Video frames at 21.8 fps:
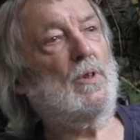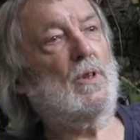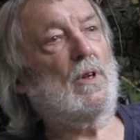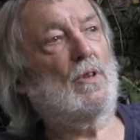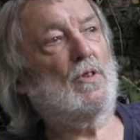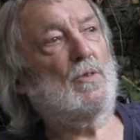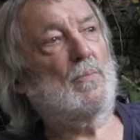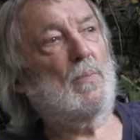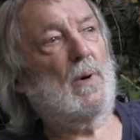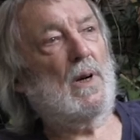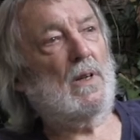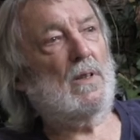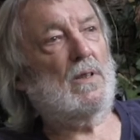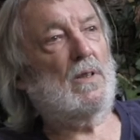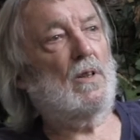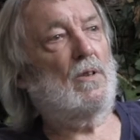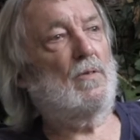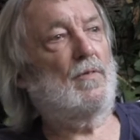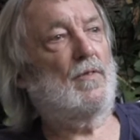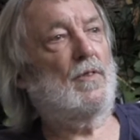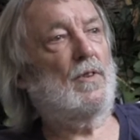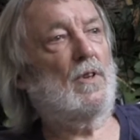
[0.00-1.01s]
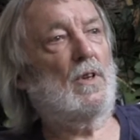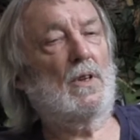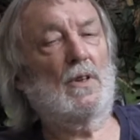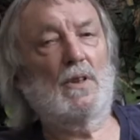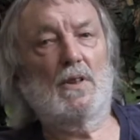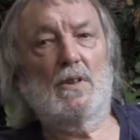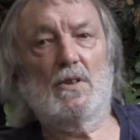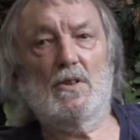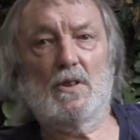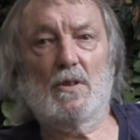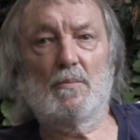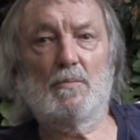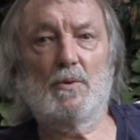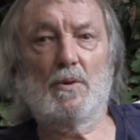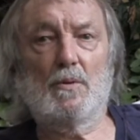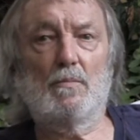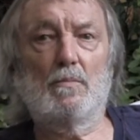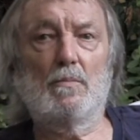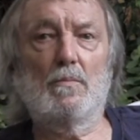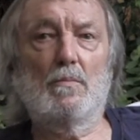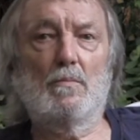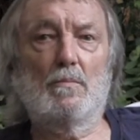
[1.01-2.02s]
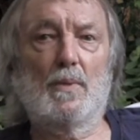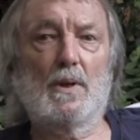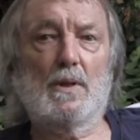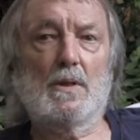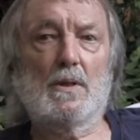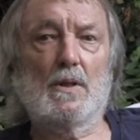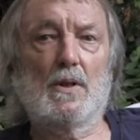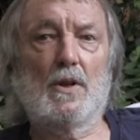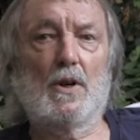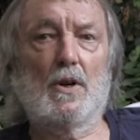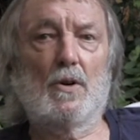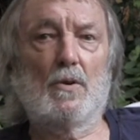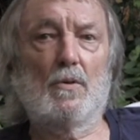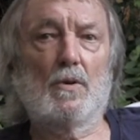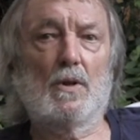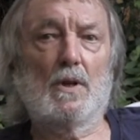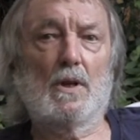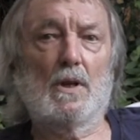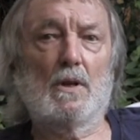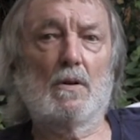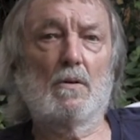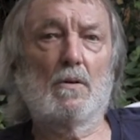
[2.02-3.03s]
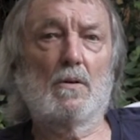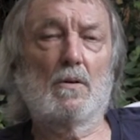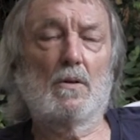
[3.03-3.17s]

that goes back so far needs to be better known now.